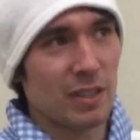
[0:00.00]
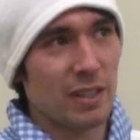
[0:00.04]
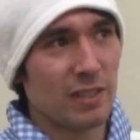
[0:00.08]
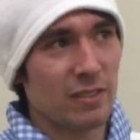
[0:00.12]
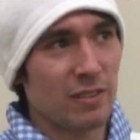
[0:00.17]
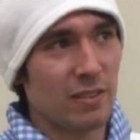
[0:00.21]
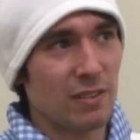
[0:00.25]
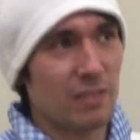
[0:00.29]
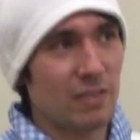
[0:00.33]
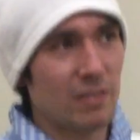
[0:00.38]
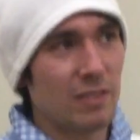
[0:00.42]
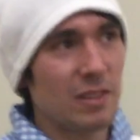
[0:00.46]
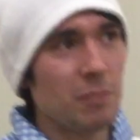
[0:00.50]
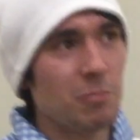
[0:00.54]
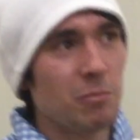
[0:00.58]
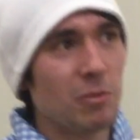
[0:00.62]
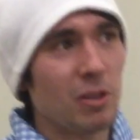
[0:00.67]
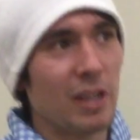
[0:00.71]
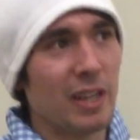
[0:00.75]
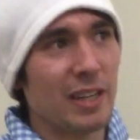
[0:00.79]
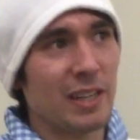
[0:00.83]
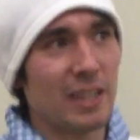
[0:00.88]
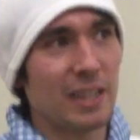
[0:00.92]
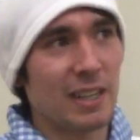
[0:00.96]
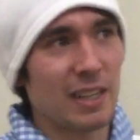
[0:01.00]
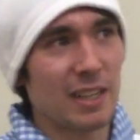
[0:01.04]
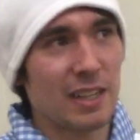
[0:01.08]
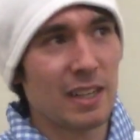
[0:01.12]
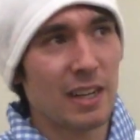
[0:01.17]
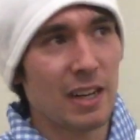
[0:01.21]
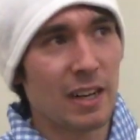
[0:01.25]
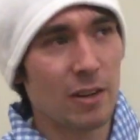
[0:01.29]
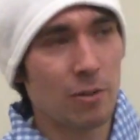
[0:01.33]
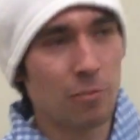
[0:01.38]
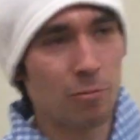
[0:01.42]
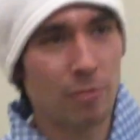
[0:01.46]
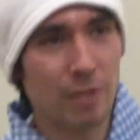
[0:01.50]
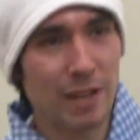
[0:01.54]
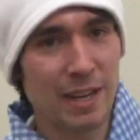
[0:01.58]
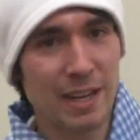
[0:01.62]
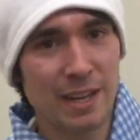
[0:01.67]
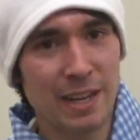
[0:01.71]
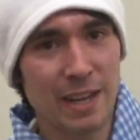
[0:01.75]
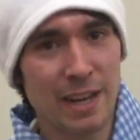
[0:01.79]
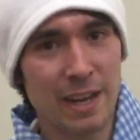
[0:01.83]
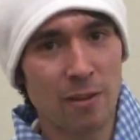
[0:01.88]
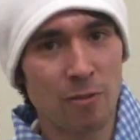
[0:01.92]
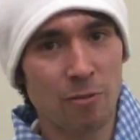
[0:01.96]
because it seemed like it cut
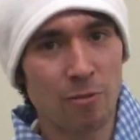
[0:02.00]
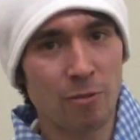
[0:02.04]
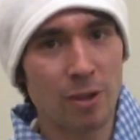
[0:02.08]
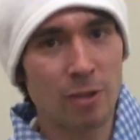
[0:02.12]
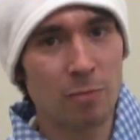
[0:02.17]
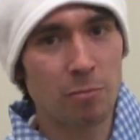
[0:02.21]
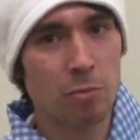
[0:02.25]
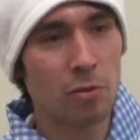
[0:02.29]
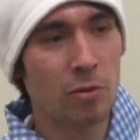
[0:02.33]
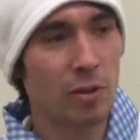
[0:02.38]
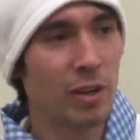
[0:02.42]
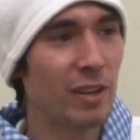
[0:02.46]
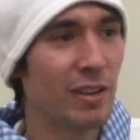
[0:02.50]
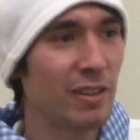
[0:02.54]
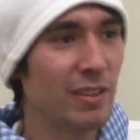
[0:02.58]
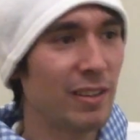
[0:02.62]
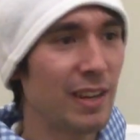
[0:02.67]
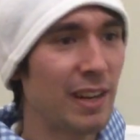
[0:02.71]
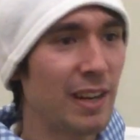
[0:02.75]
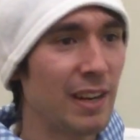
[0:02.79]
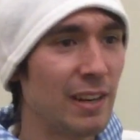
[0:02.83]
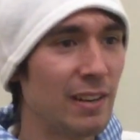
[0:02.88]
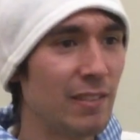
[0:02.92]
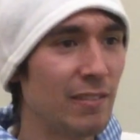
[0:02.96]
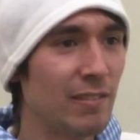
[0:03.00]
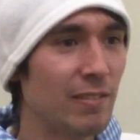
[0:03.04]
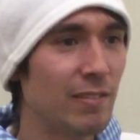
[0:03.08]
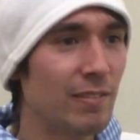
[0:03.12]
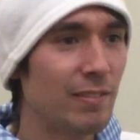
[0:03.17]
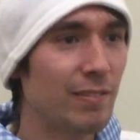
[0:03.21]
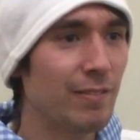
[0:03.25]
away at one point and it